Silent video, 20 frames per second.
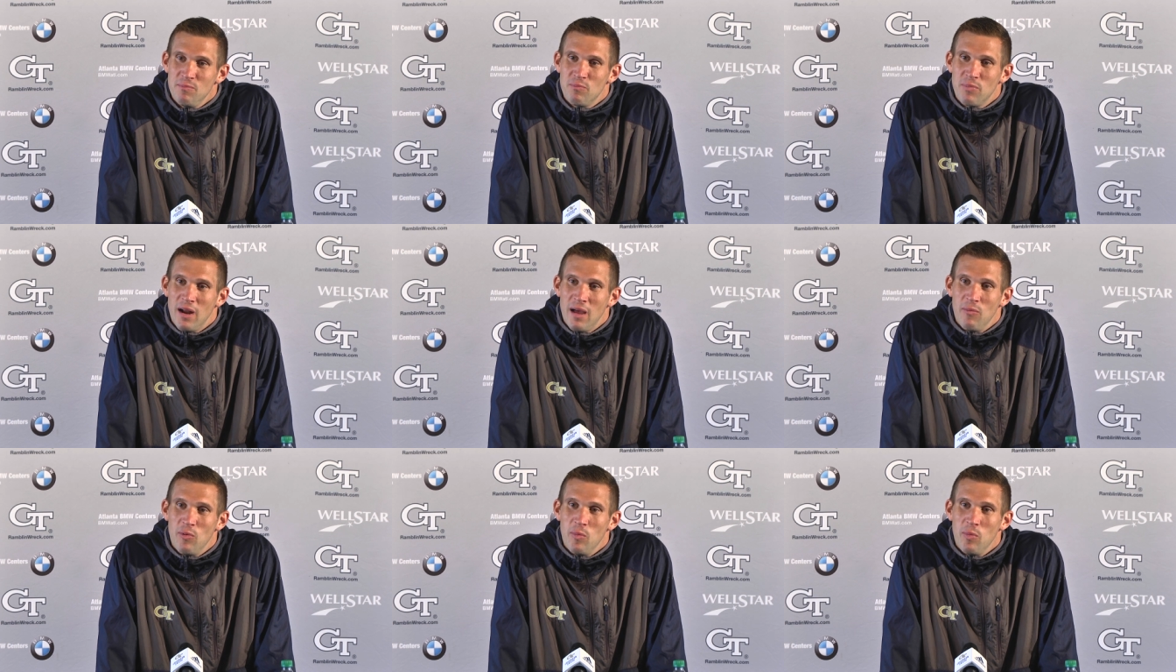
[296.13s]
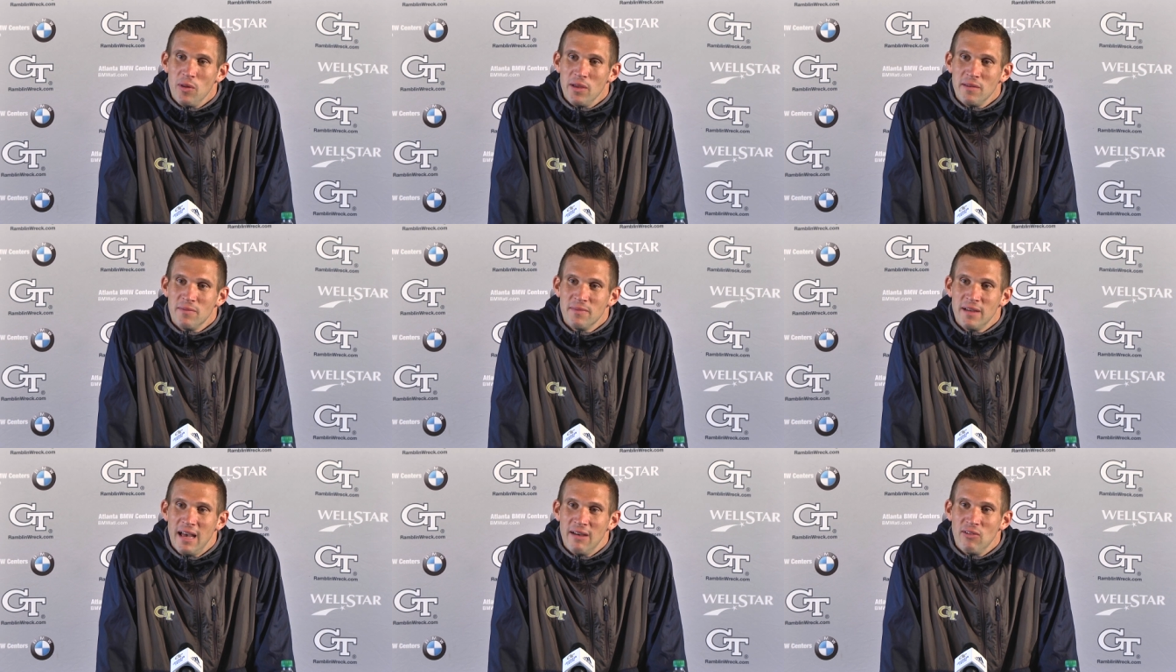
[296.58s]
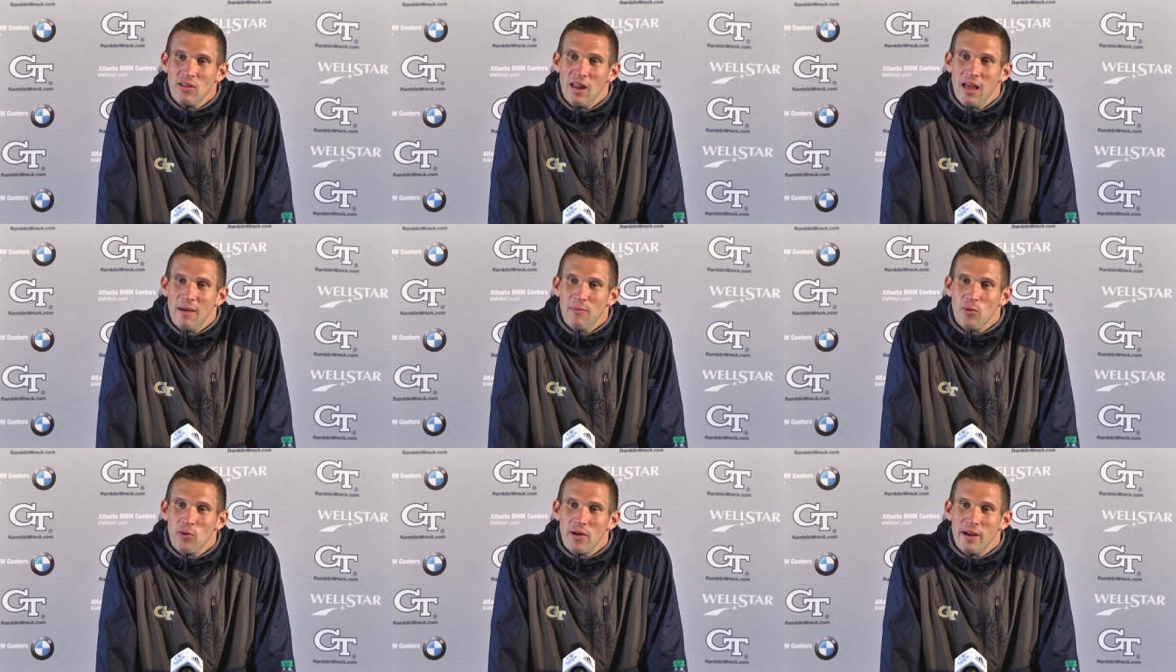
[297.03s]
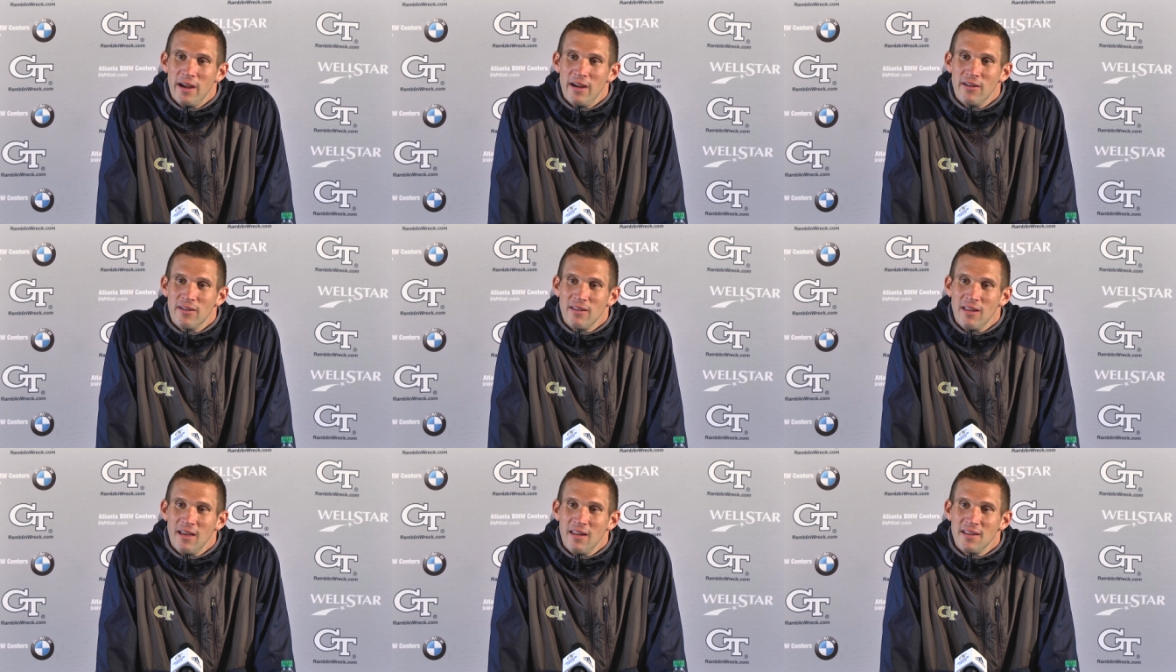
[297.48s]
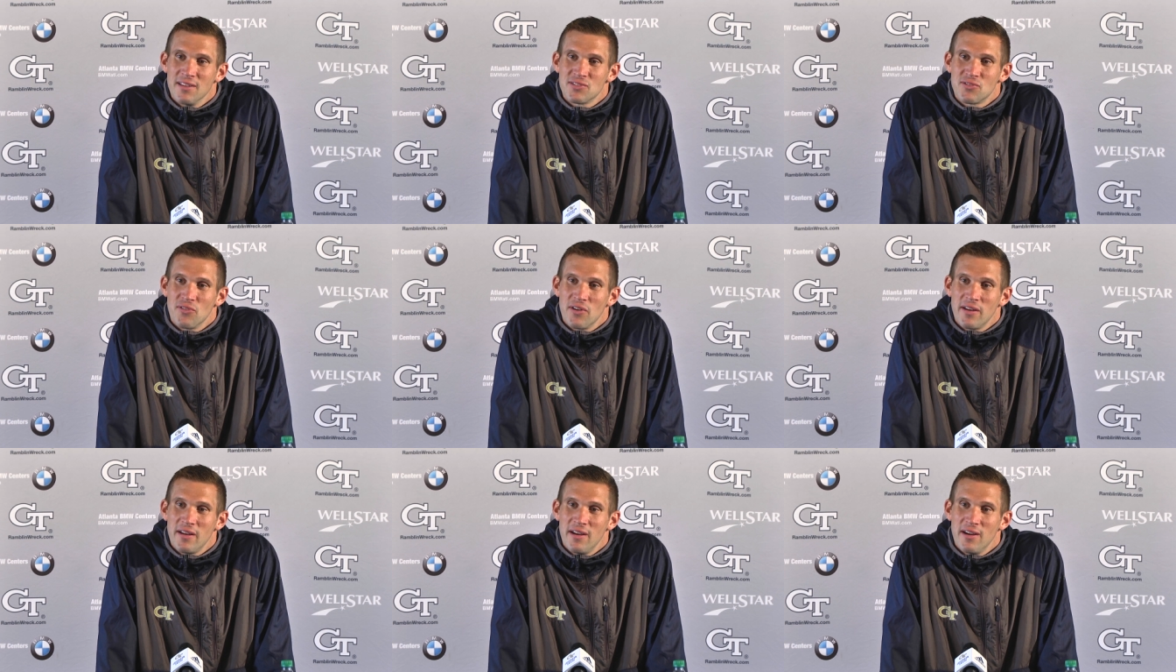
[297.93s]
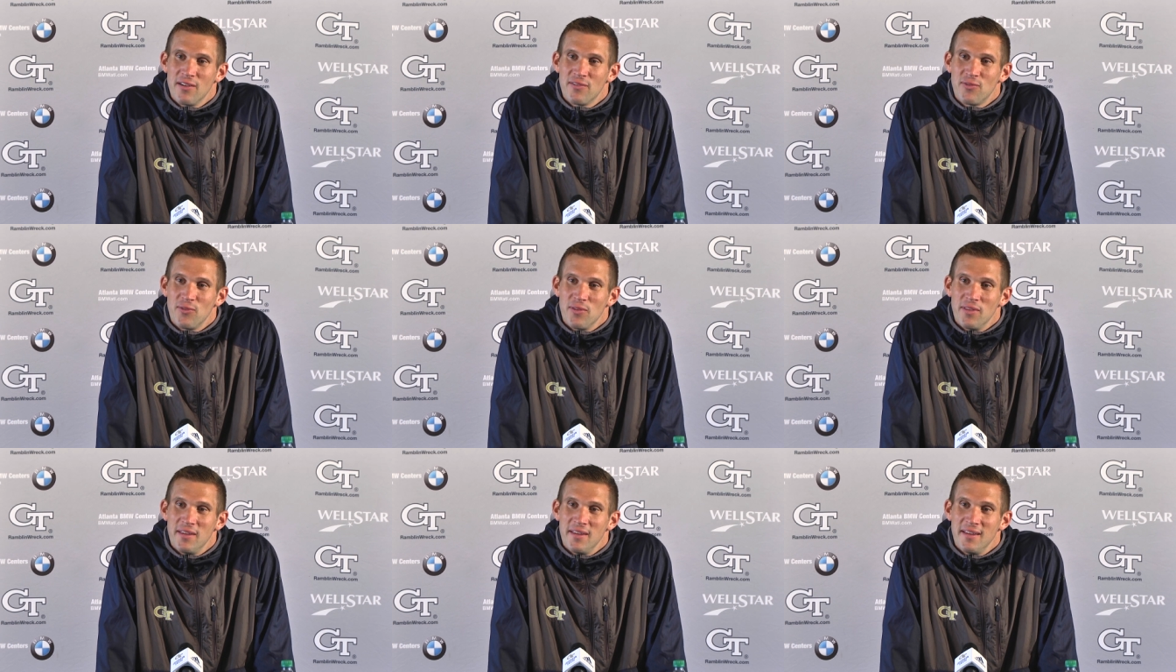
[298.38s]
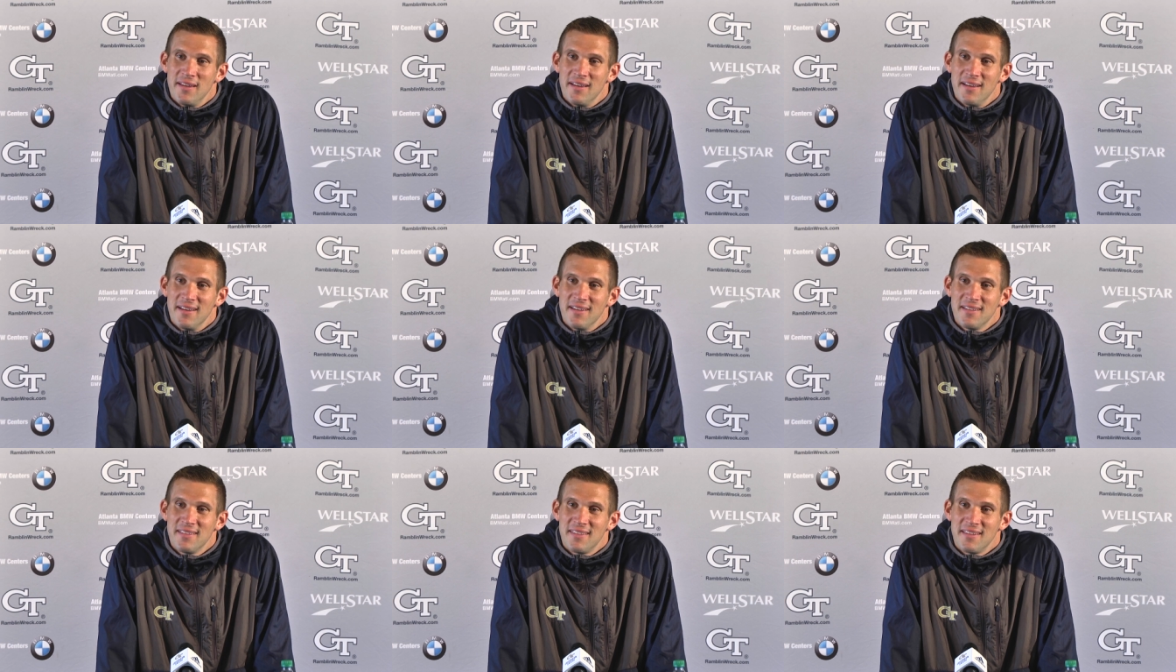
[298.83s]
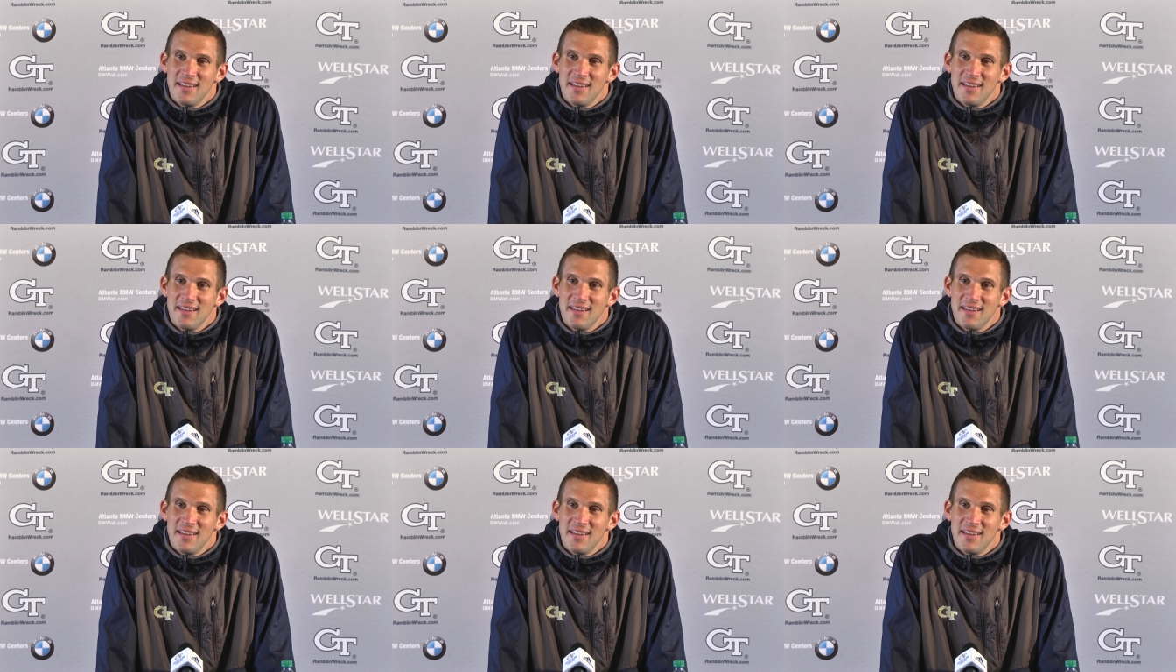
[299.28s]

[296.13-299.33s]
probably have a lot more hair, a lot less gray hair for the